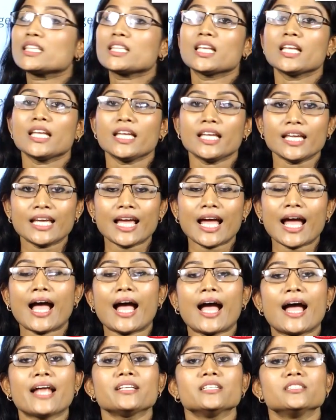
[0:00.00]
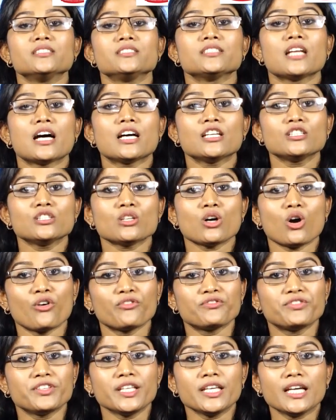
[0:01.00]
3 and none
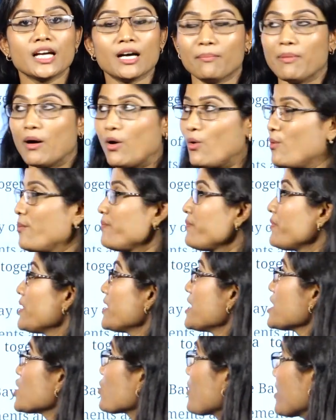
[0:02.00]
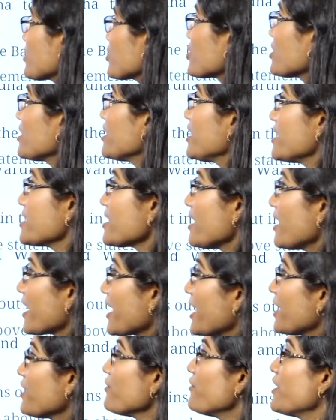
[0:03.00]
of the above. This question is
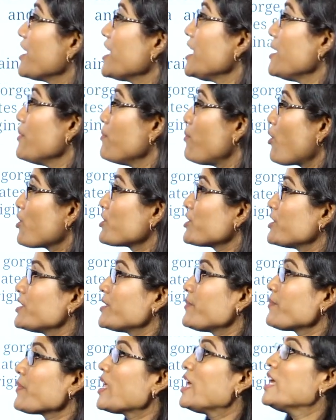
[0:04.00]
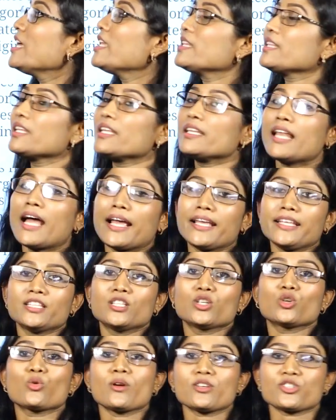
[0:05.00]
again very important. The
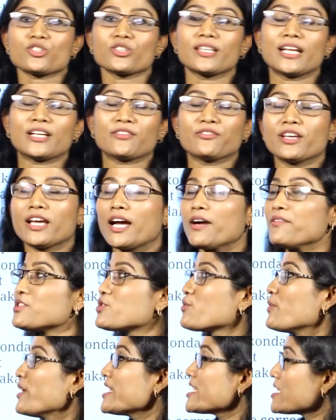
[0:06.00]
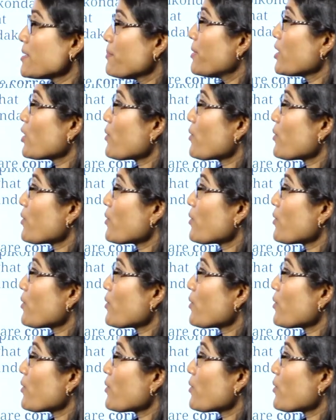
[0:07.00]
9th question that we have, it's very simple